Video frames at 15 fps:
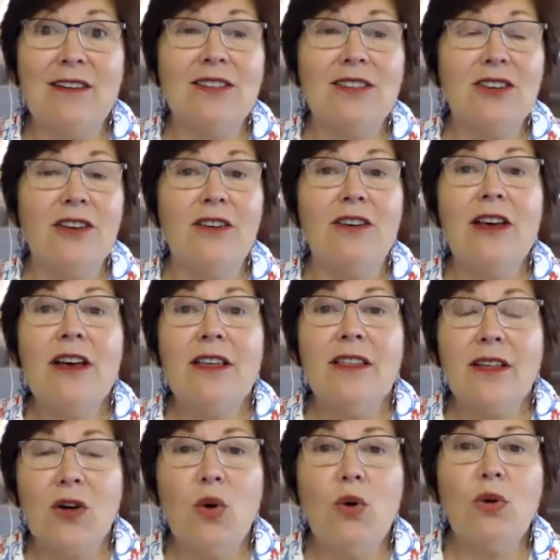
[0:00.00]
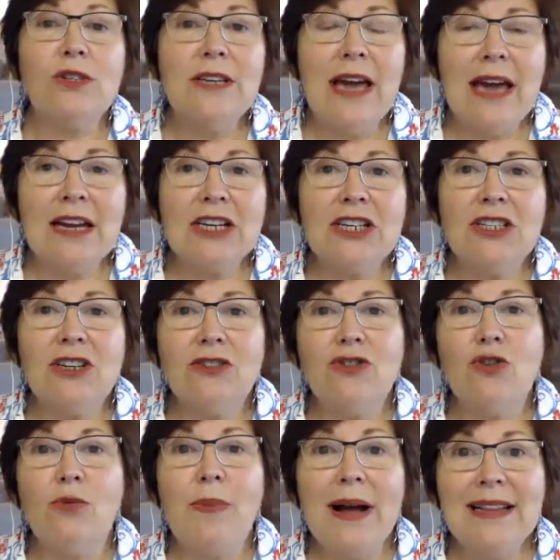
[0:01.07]
So the call to action on
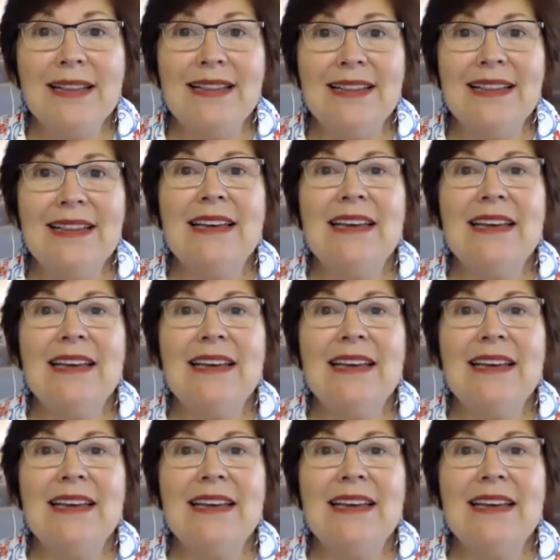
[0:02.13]
your button